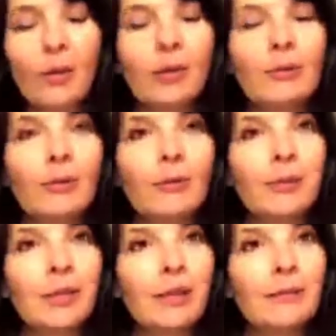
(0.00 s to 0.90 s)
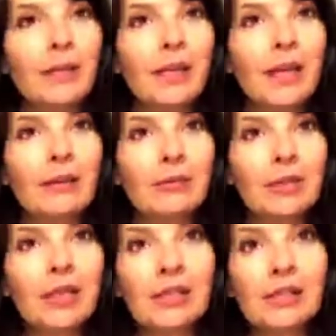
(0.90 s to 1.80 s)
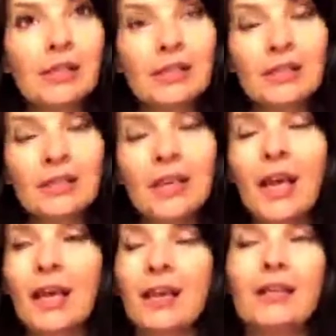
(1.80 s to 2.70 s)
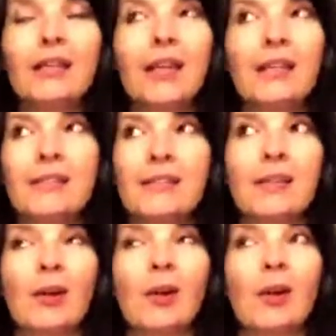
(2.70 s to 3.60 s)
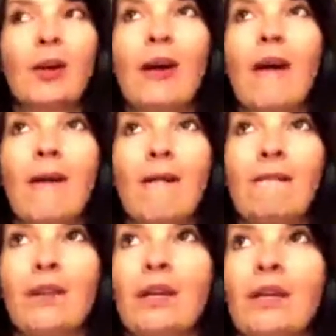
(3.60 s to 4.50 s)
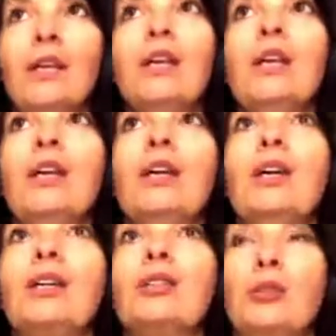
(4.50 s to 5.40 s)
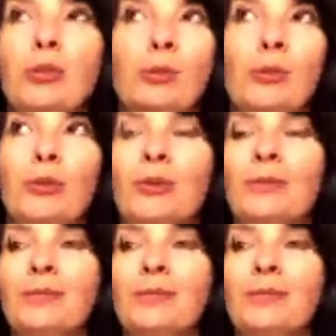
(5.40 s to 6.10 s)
more and more becoming a realist and a seer of truth.